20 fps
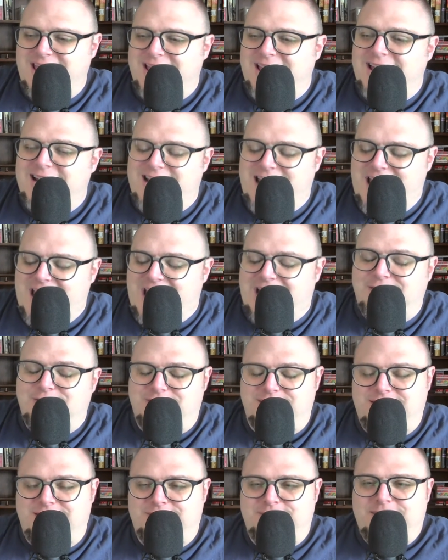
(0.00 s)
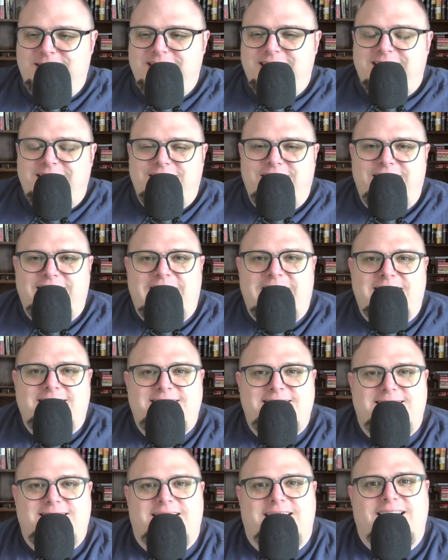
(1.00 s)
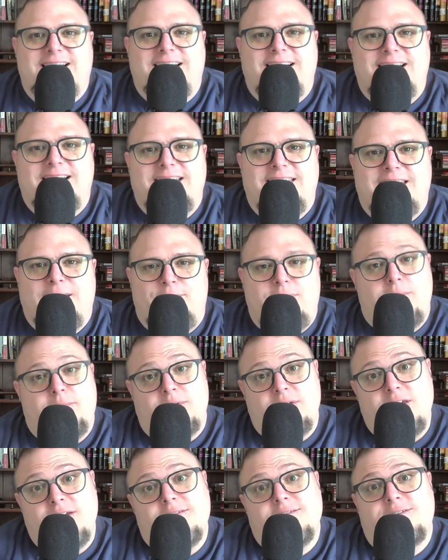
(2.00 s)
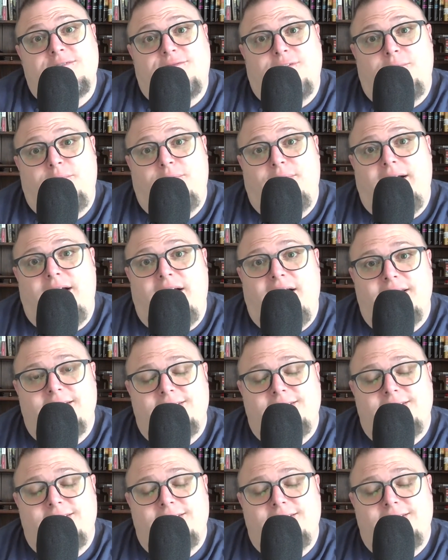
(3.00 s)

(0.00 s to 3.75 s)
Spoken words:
an acronym that that people use for prayer. And